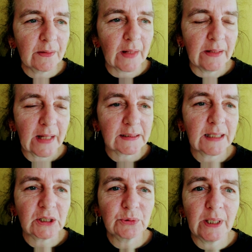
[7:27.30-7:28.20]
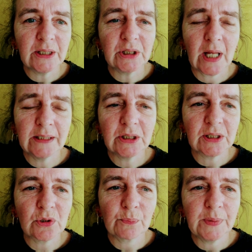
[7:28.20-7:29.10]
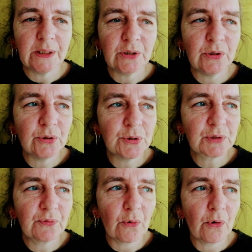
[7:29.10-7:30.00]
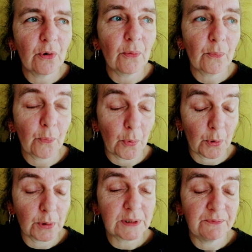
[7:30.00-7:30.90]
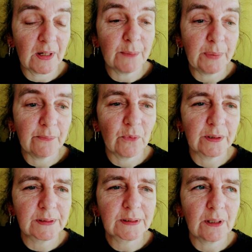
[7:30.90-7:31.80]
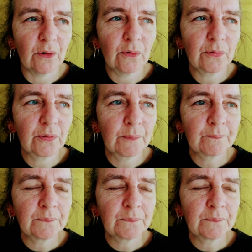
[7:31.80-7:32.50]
and that sexual energy is not being used for developing oneself,